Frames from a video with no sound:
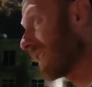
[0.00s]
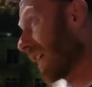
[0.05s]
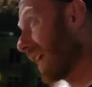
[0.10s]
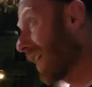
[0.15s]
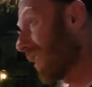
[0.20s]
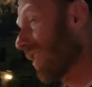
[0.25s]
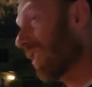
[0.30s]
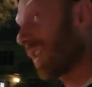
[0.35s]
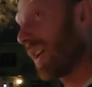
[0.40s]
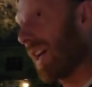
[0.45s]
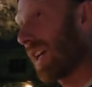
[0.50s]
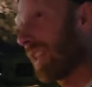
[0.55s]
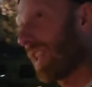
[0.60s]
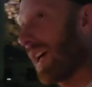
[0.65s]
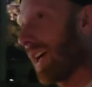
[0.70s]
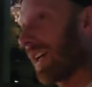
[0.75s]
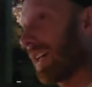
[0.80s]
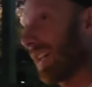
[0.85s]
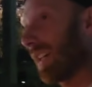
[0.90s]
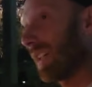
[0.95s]
together and
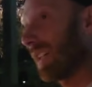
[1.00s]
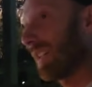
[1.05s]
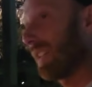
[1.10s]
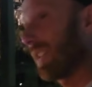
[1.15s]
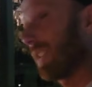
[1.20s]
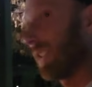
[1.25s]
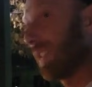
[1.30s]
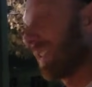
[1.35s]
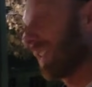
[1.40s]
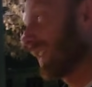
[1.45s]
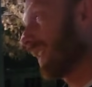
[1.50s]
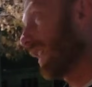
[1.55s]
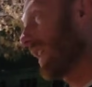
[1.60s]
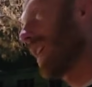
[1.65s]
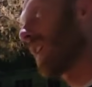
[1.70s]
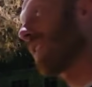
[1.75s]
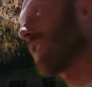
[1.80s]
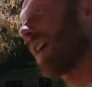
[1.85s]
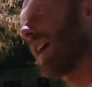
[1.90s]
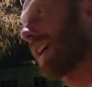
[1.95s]
like
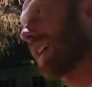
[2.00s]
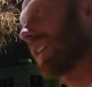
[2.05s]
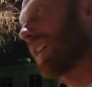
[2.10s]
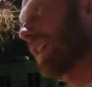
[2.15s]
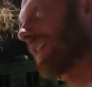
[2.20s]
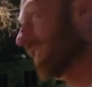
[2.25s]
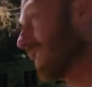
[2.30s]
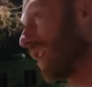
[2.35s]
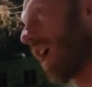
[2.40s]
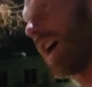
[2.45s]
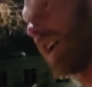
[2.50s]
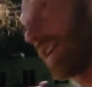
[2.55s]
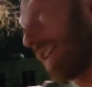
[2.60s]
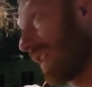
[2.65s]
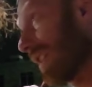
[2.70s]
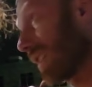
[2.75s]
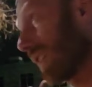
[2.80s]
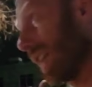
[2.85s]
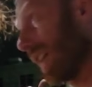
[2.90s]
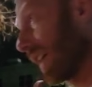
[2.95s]
he's like, he's done.
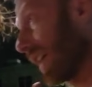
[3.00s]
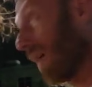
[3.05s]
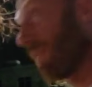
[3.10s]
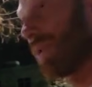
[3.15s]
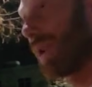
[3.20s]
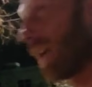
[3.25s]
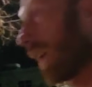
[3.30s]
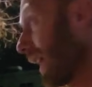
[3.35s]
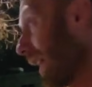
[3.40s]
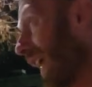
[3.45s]
He's like, I'm done. I